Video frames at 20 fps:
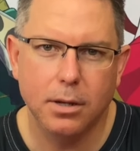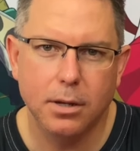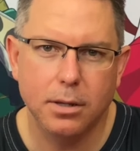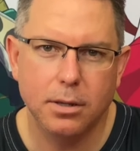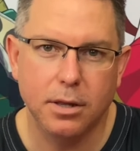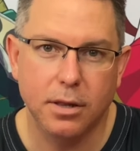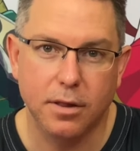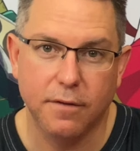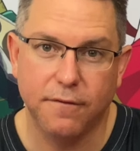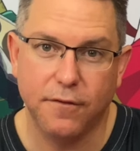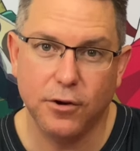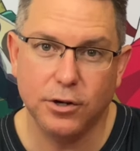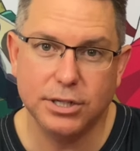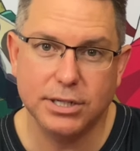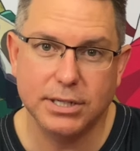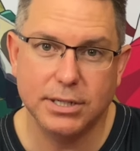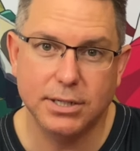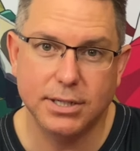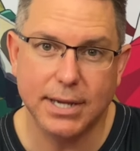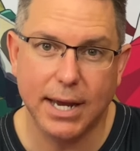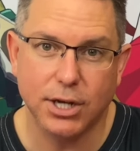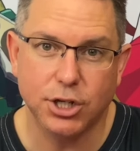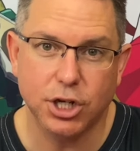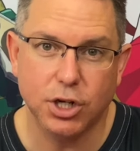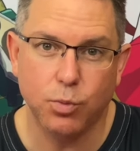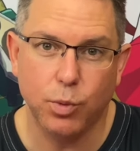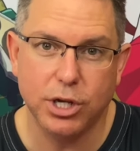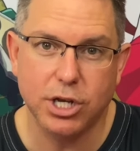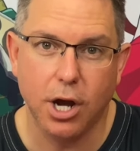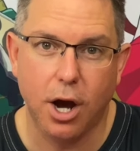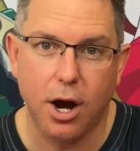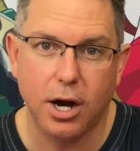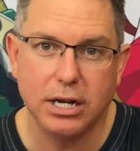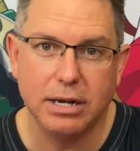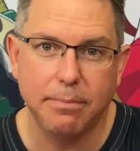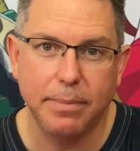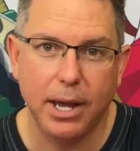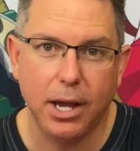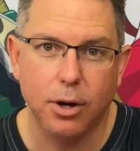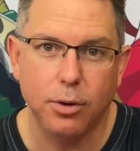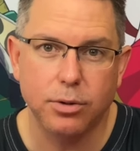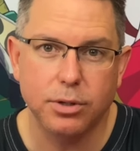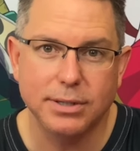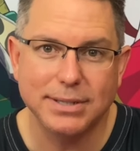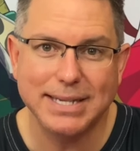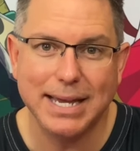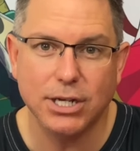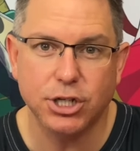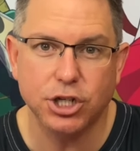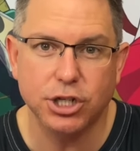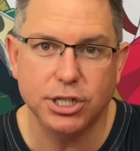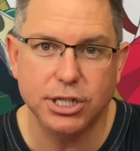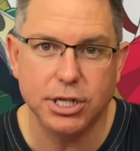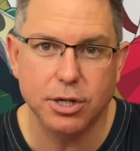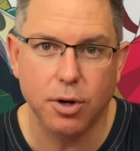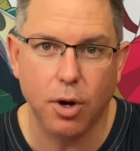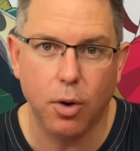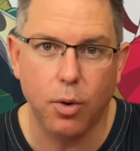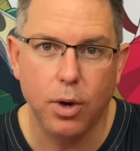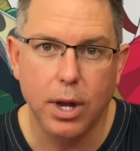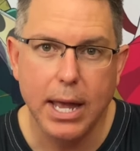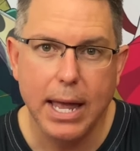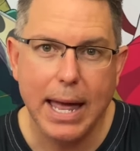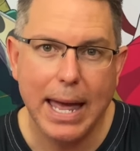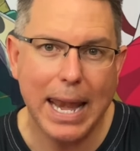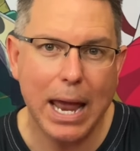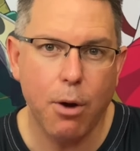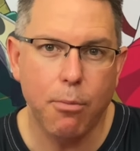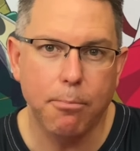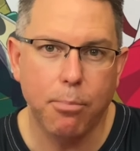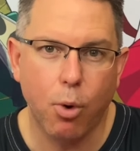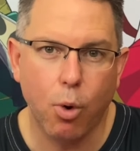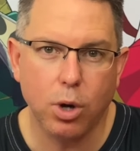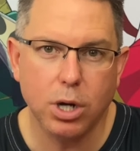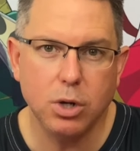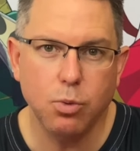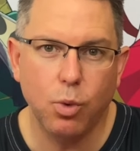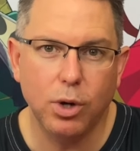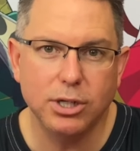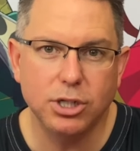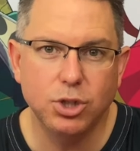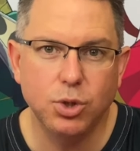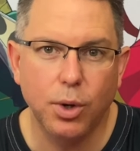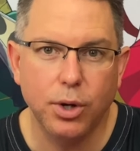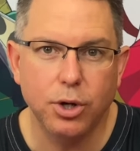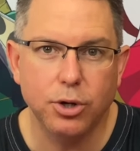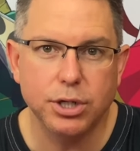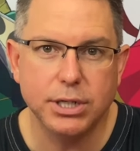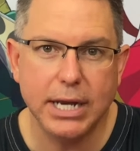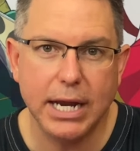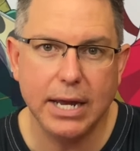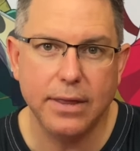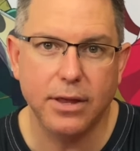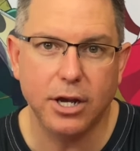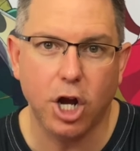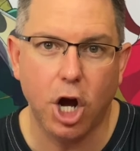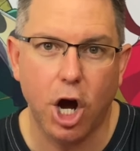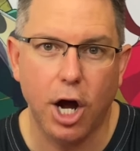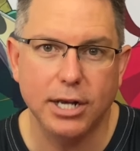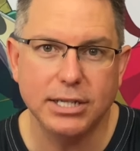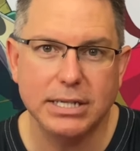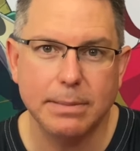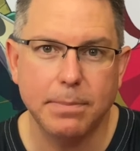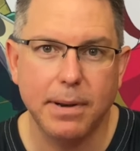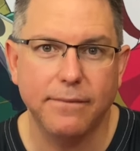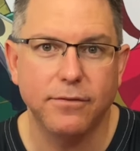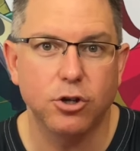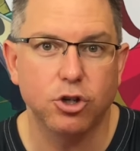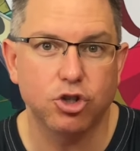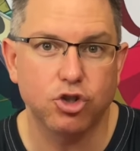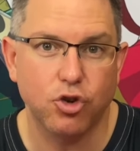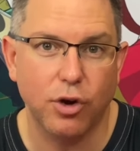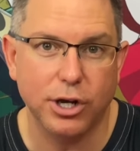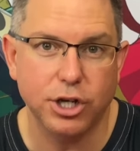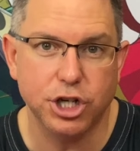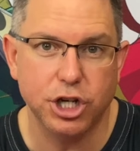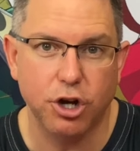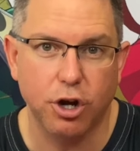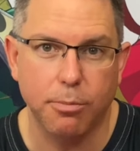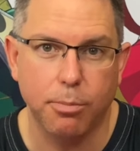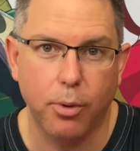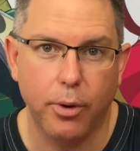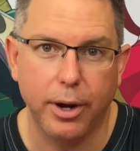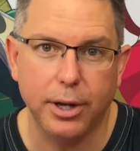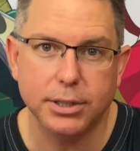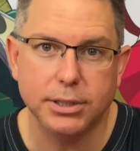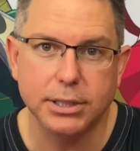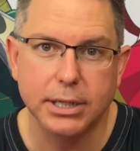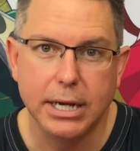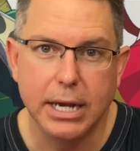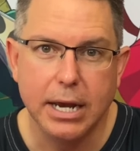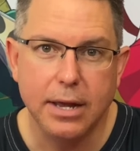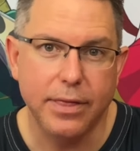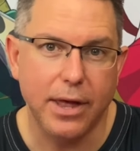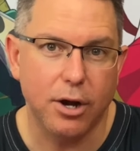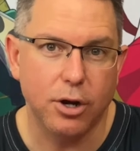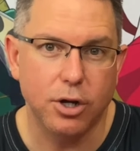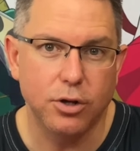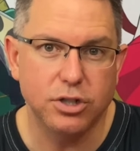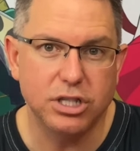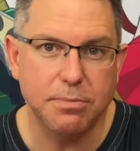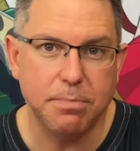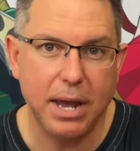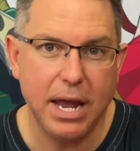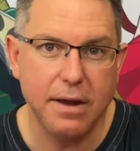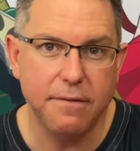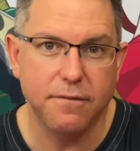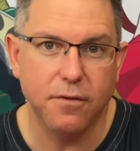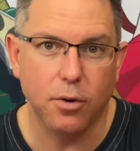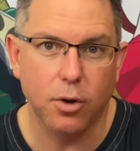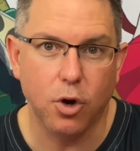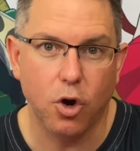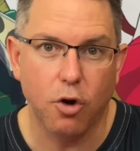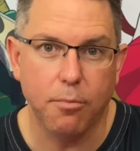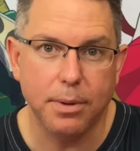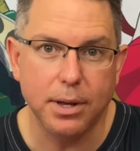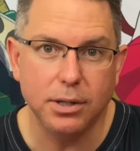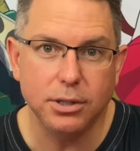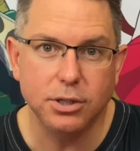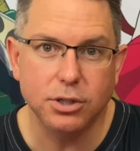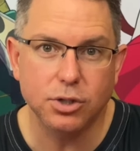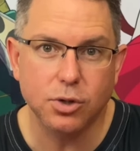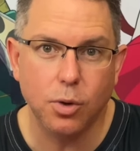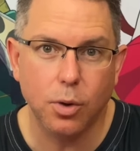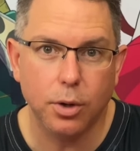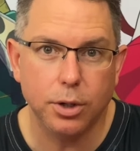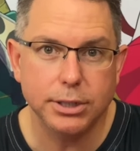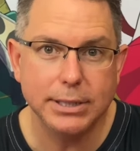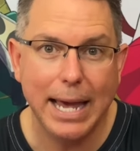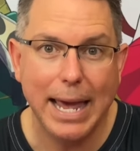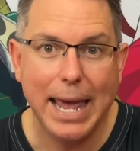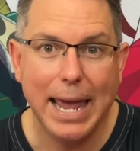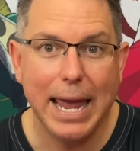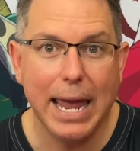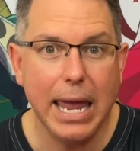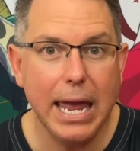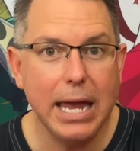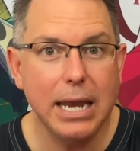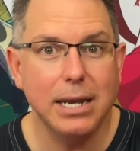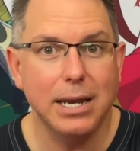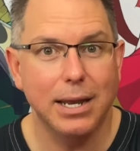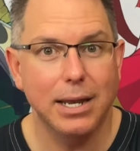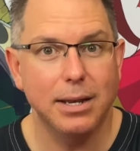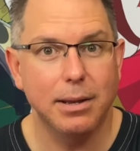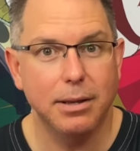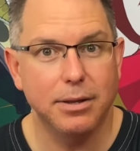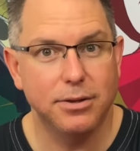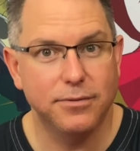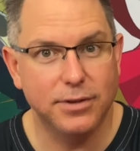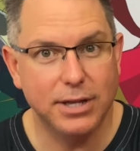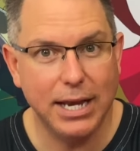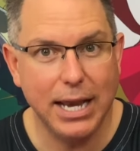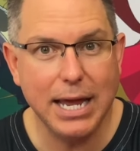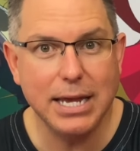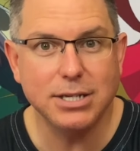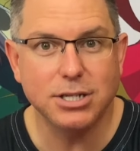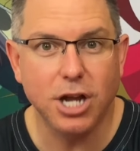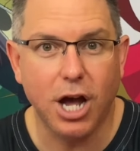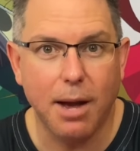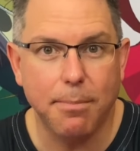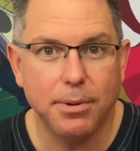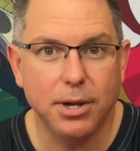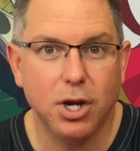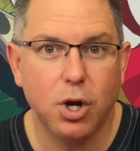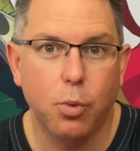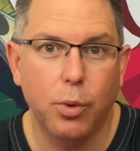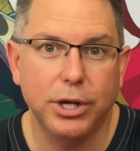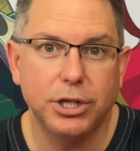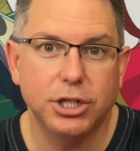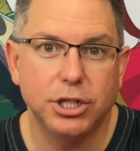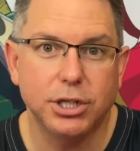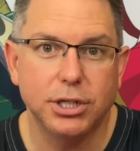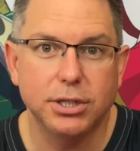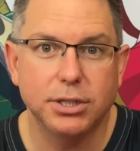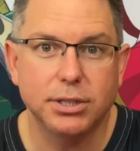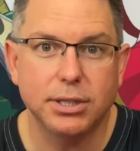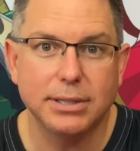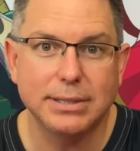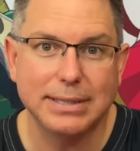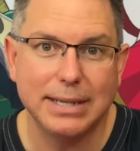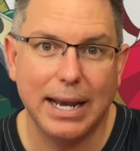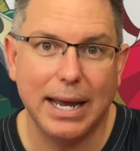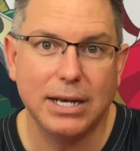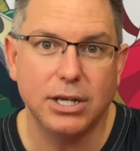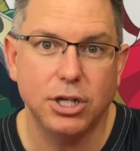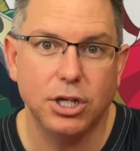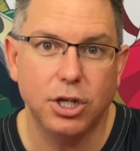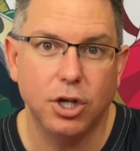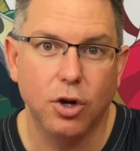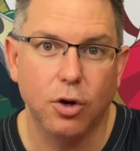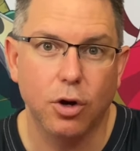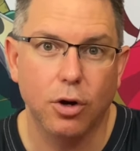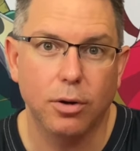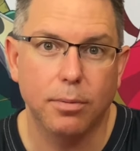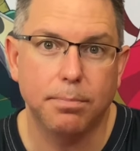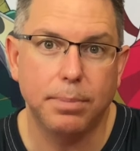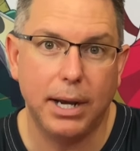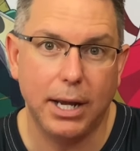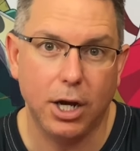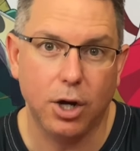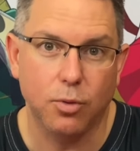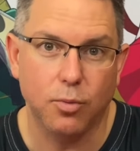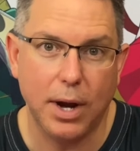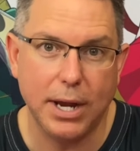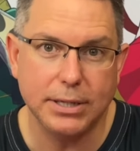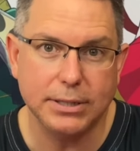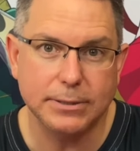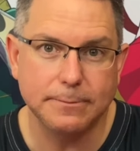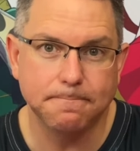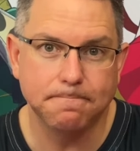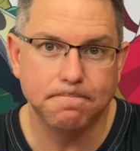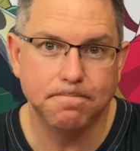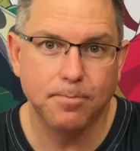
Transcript: In the first session, we talked about Session 0 and how important it was to understand the concept of discretionary points that are used to pay for your ability scores, and today's topic, which is selecting your player race.